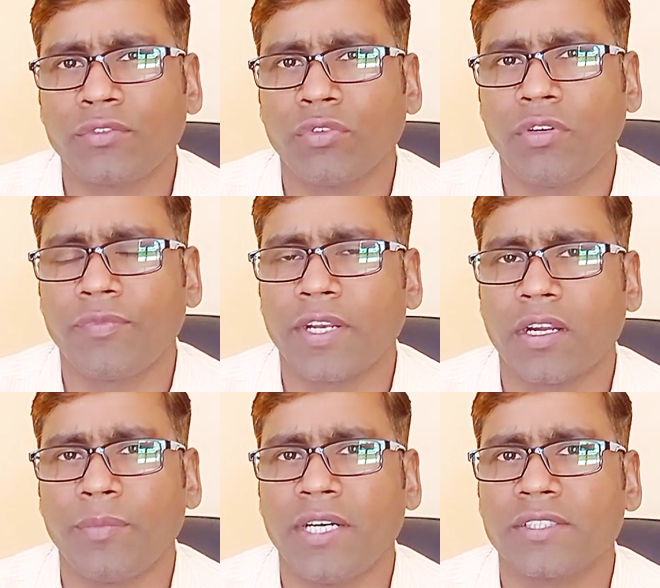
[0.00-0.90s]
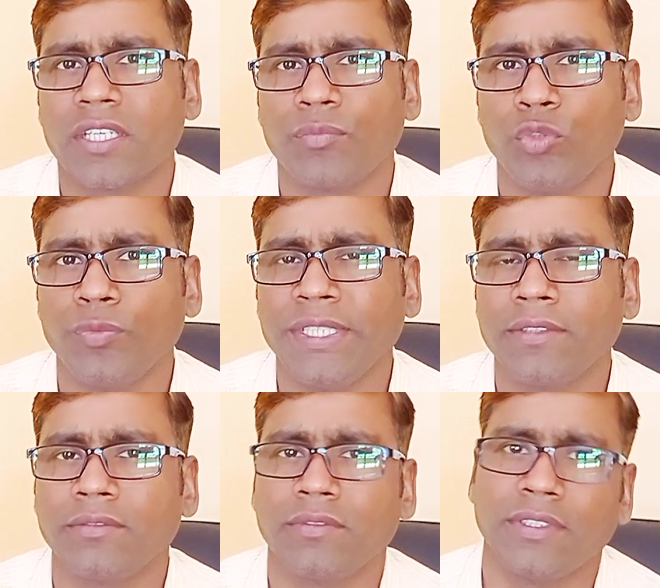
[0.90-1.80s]
kinds of dramas are
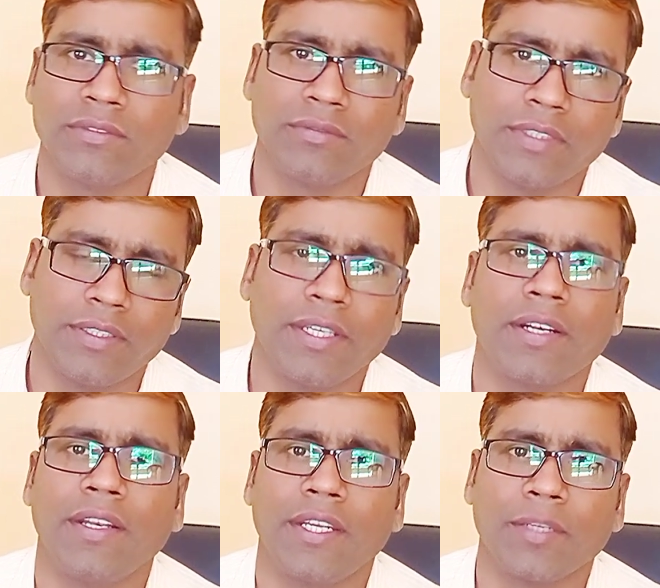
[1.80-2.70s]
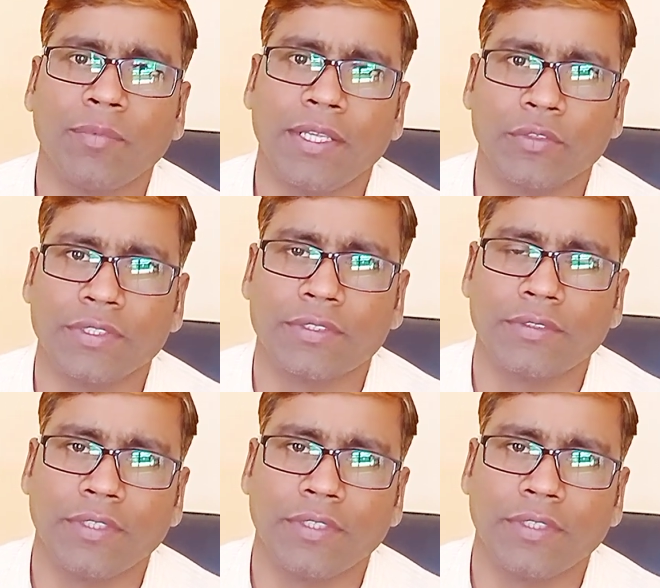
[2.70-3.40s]
moving in their native language.